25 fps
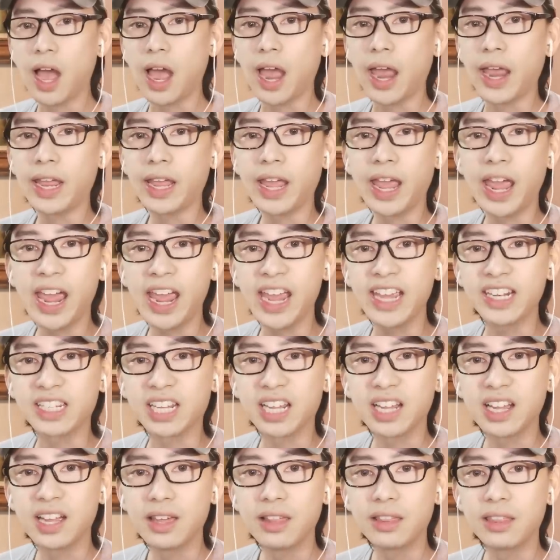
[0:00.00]
I
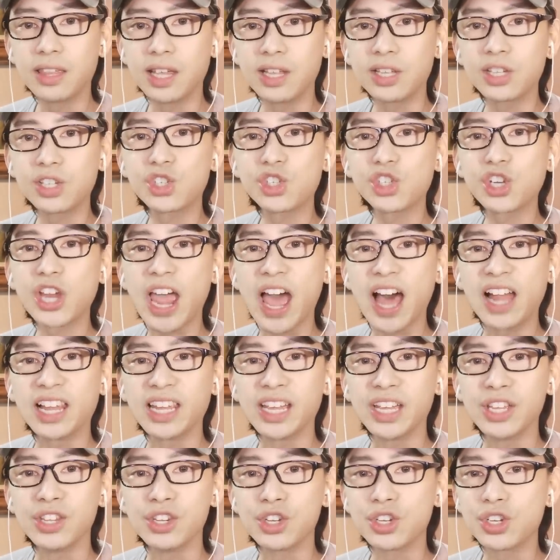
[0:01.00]
hate this
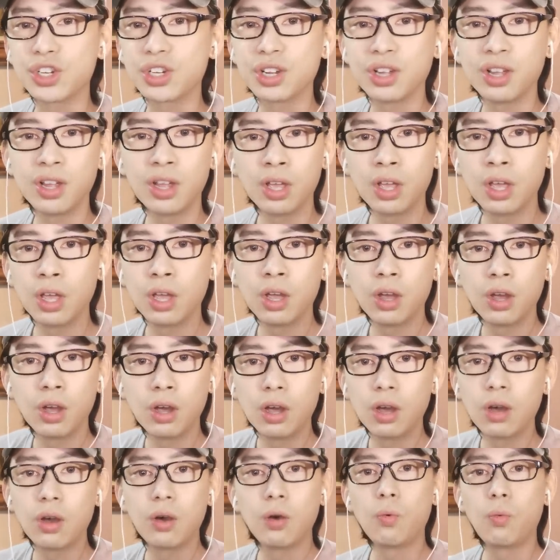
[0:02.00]
challenge.
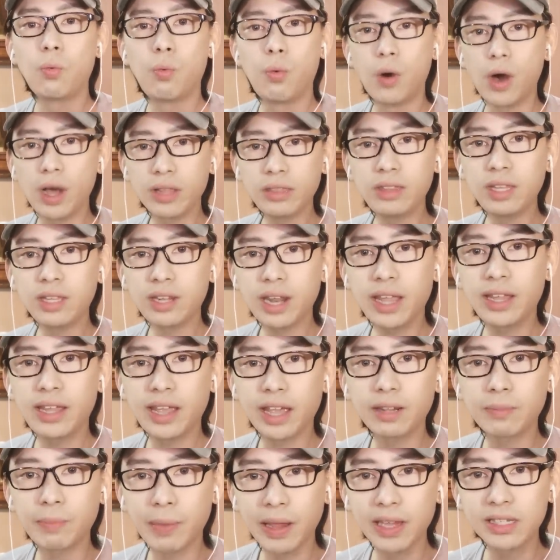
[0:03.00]
What did I
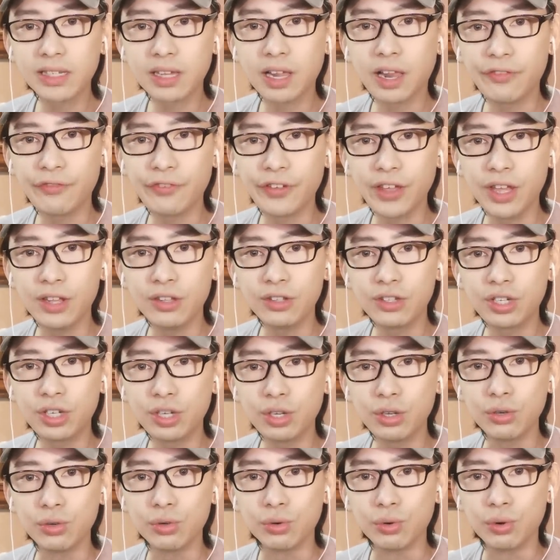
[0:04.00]
get myself
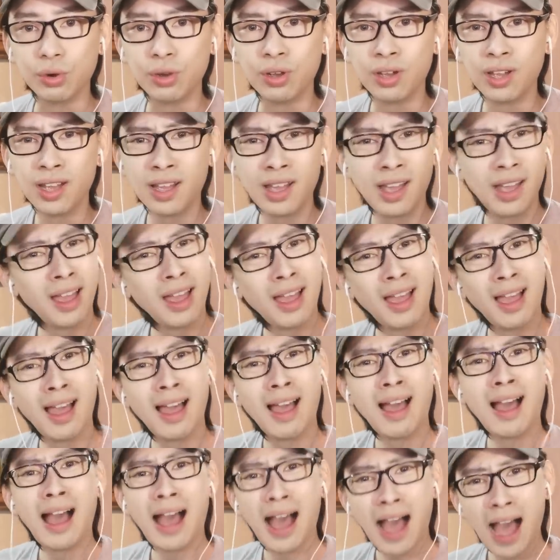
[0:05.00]
into?
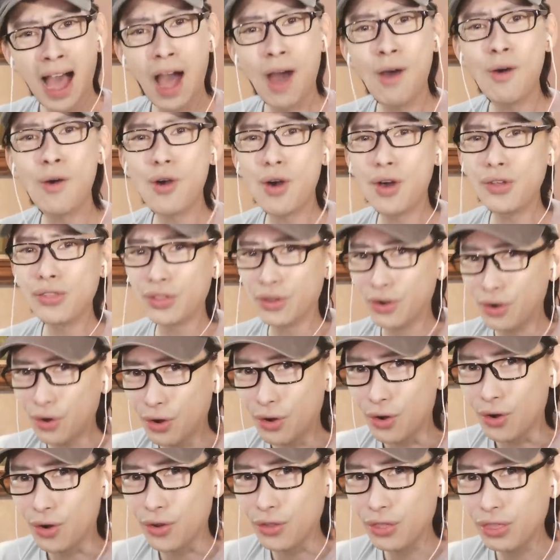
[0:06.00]
How on
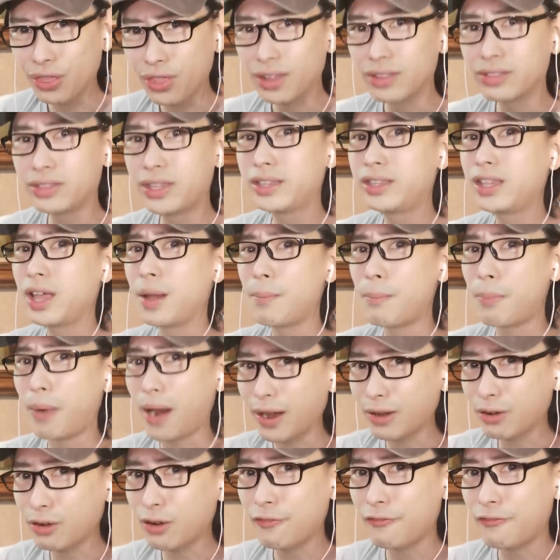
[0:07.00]
earth did the
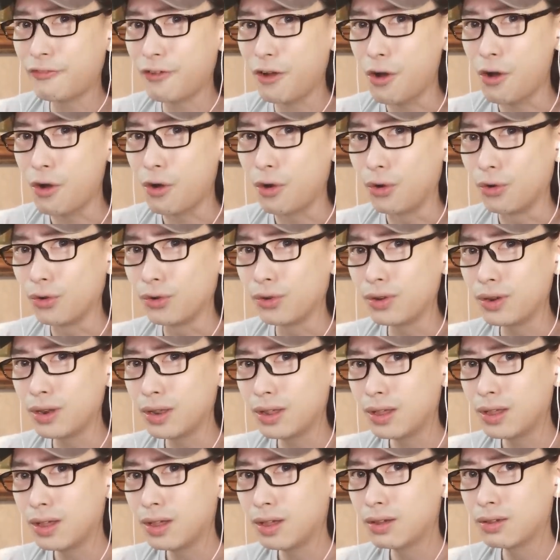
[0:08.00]
microphone
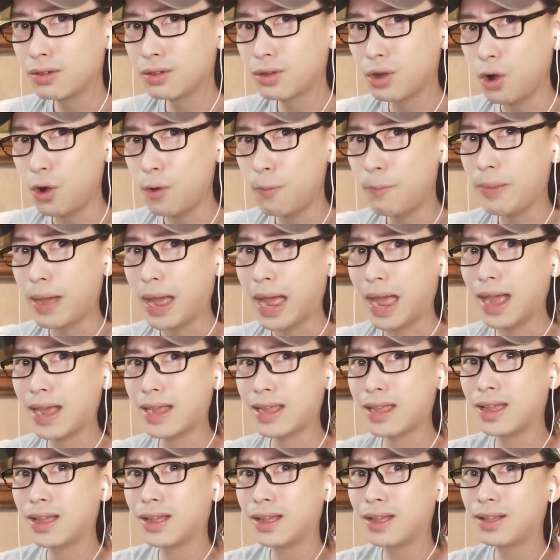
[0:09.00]
go
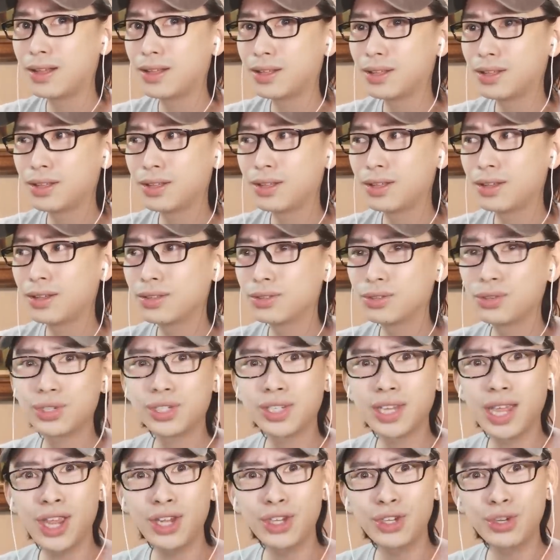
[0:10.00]
back to
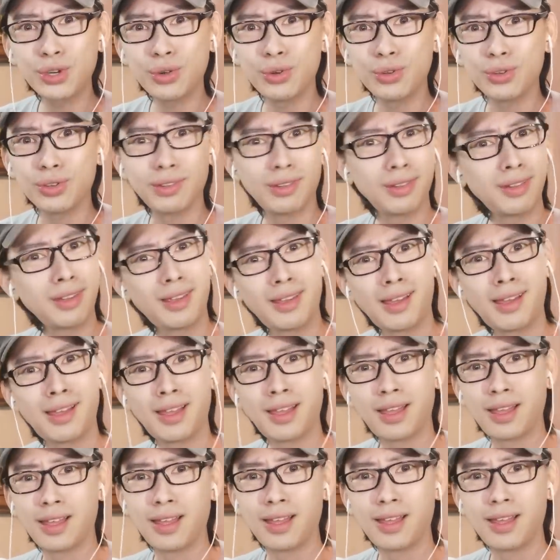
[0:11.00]
Sejun?
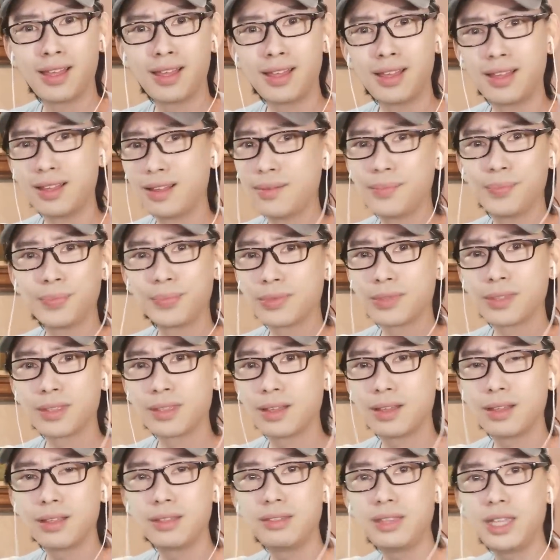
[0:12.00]

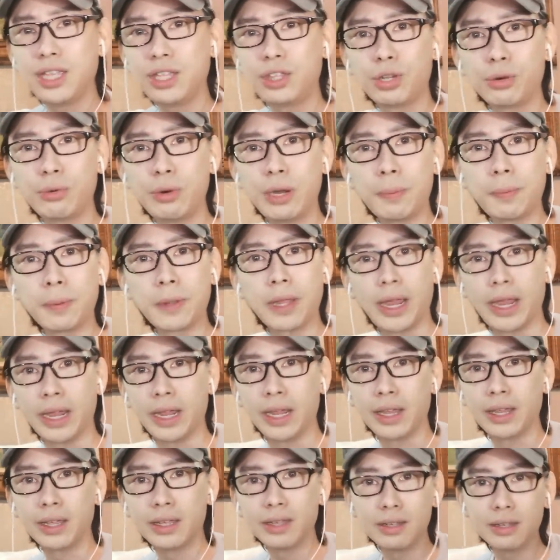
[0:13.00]
Need to
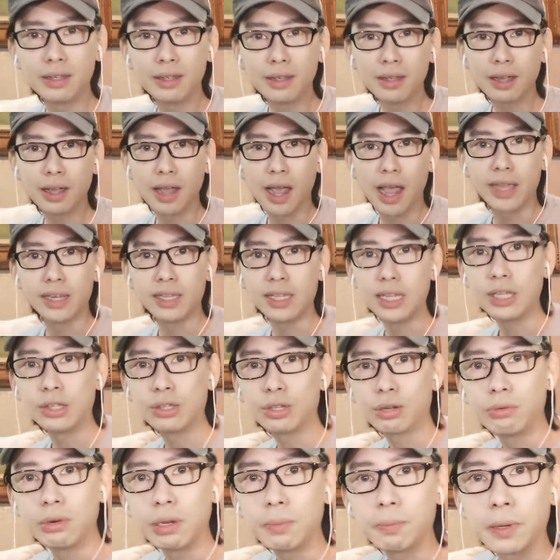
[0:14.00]
replay. I need
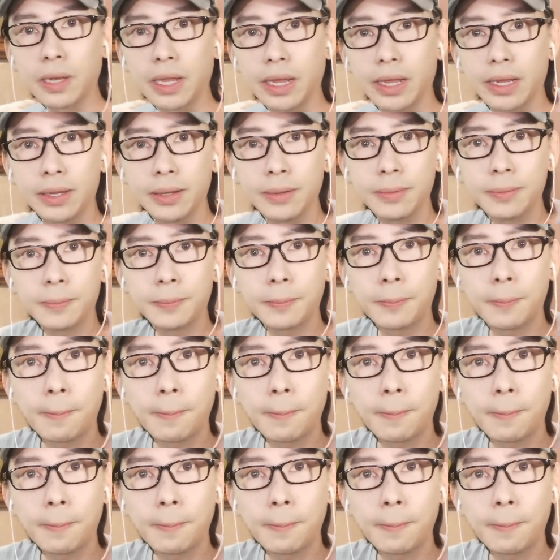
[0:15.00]
to replay.